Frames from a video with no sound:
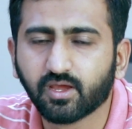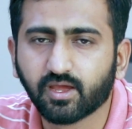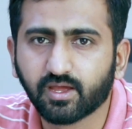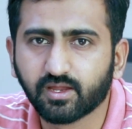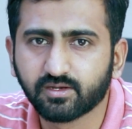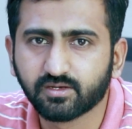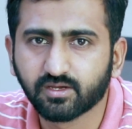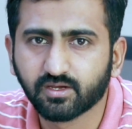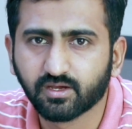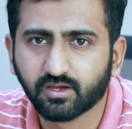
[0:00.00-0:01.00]
and
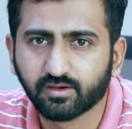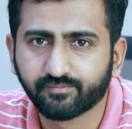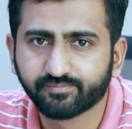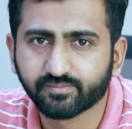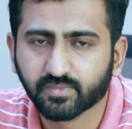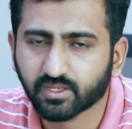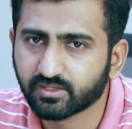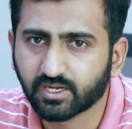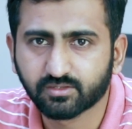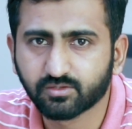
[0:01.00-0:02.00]

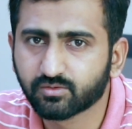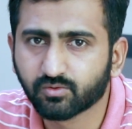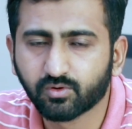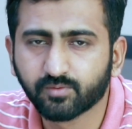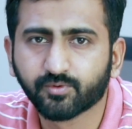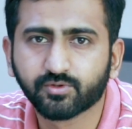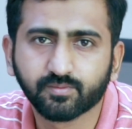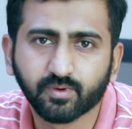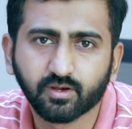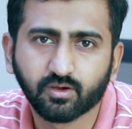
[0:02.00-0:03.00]
that is only
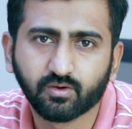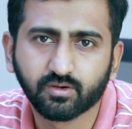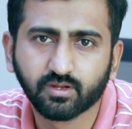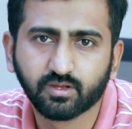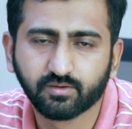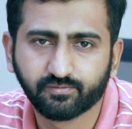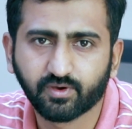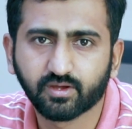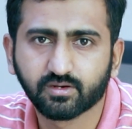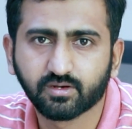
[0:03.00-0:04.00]
possible on
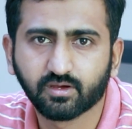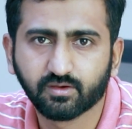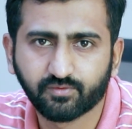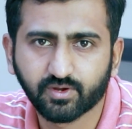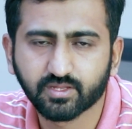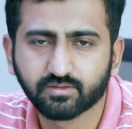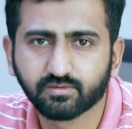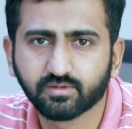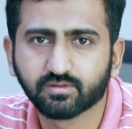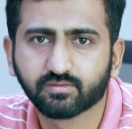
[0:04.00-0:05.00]
for us
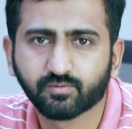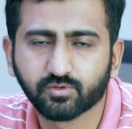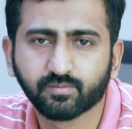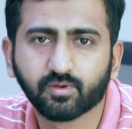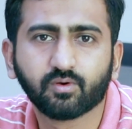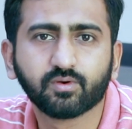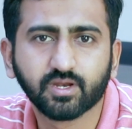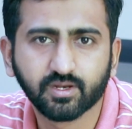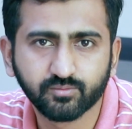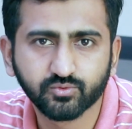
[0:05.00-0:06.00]
is possible on
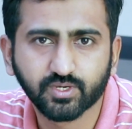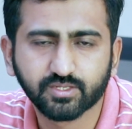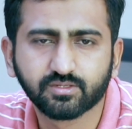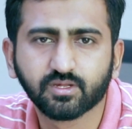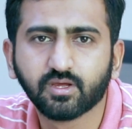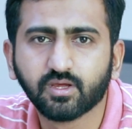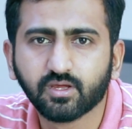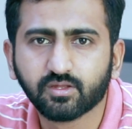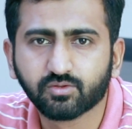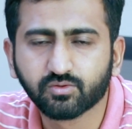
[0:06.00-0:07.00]
AWS.
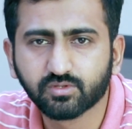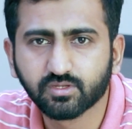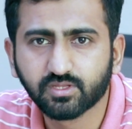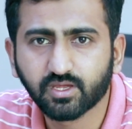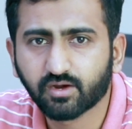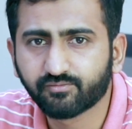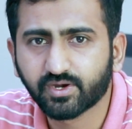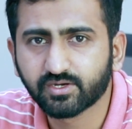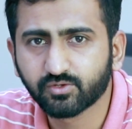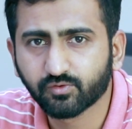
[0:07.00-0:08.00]
So there are
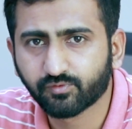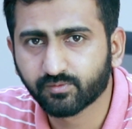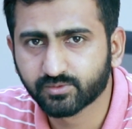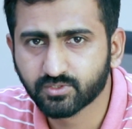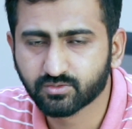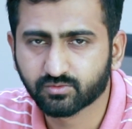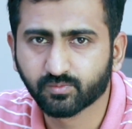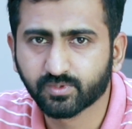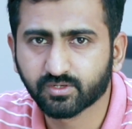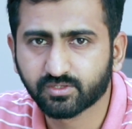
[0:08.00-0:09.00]
variety of options to
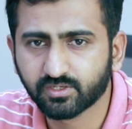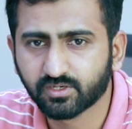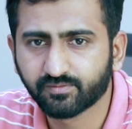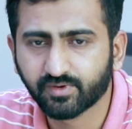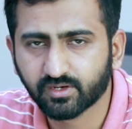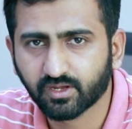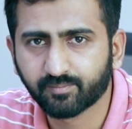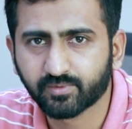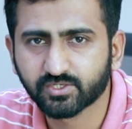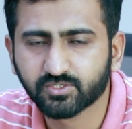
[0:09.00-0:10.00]
be considered when
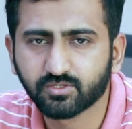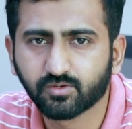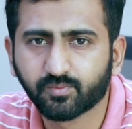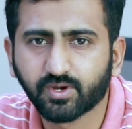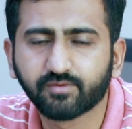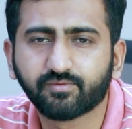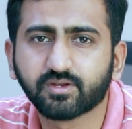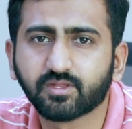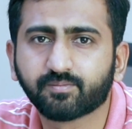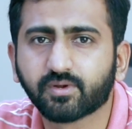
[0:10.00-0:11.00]
application is deployed. For
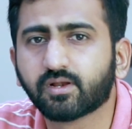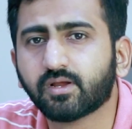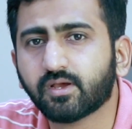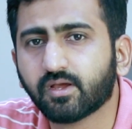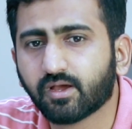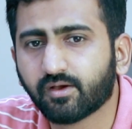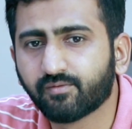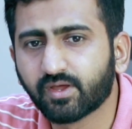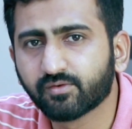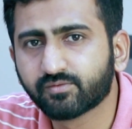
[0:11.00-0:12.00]
example,
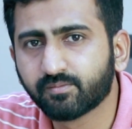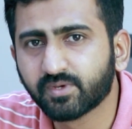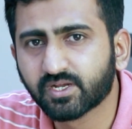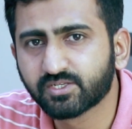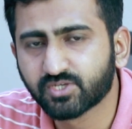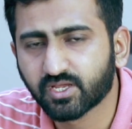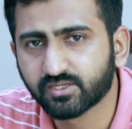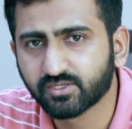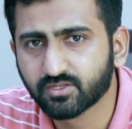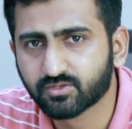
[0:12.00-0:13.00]
one of the biggest
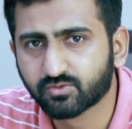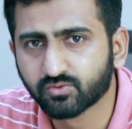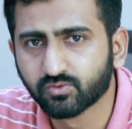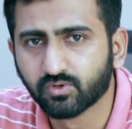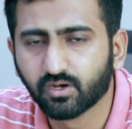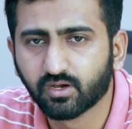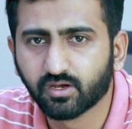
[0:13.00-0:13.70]
challenge is to